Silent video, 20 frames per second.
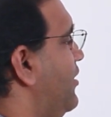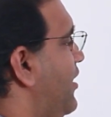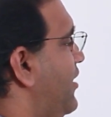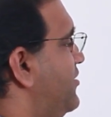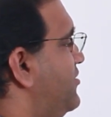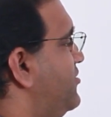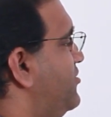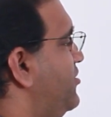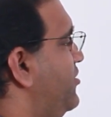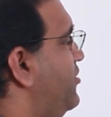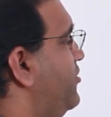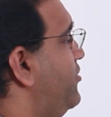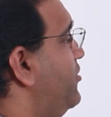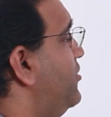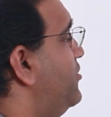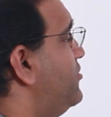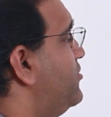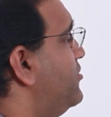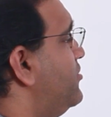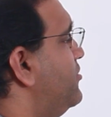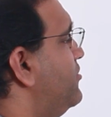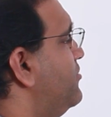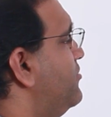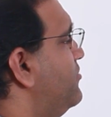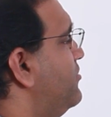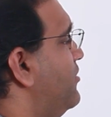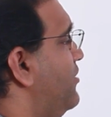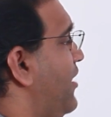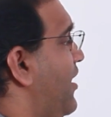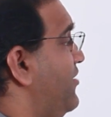Less serious,
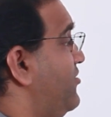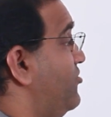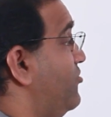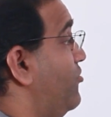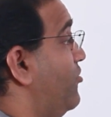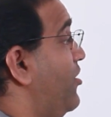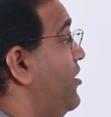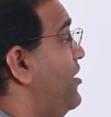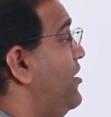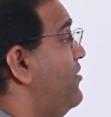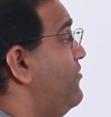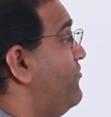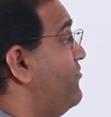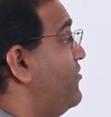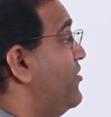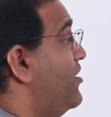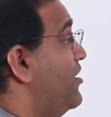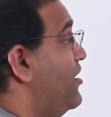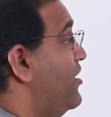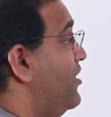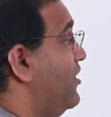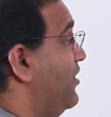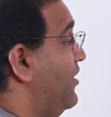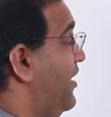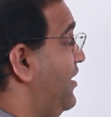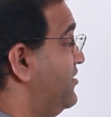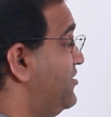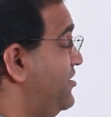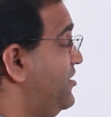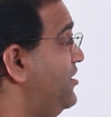less grave,
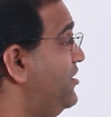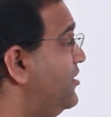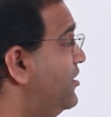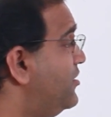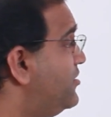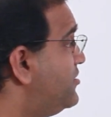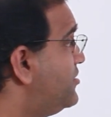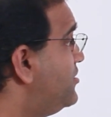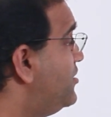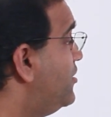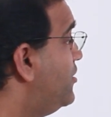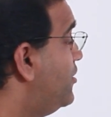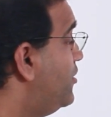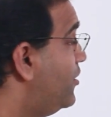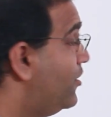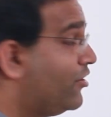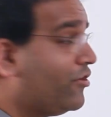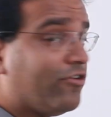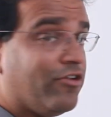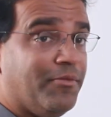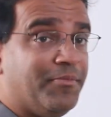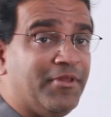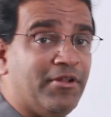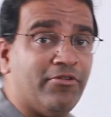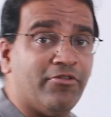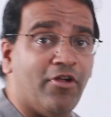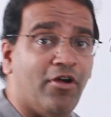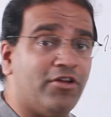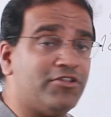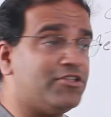less heinous.
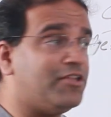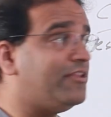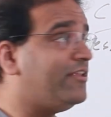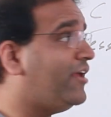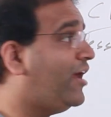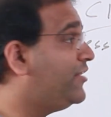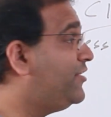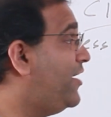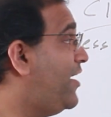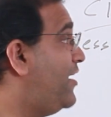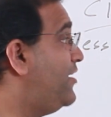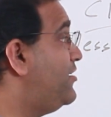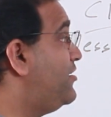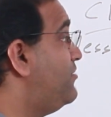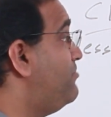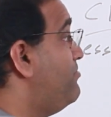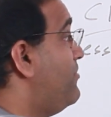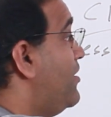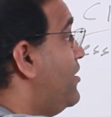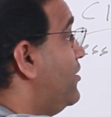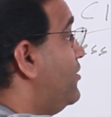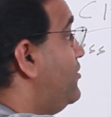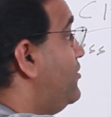Criminal wrongs, on the other hand,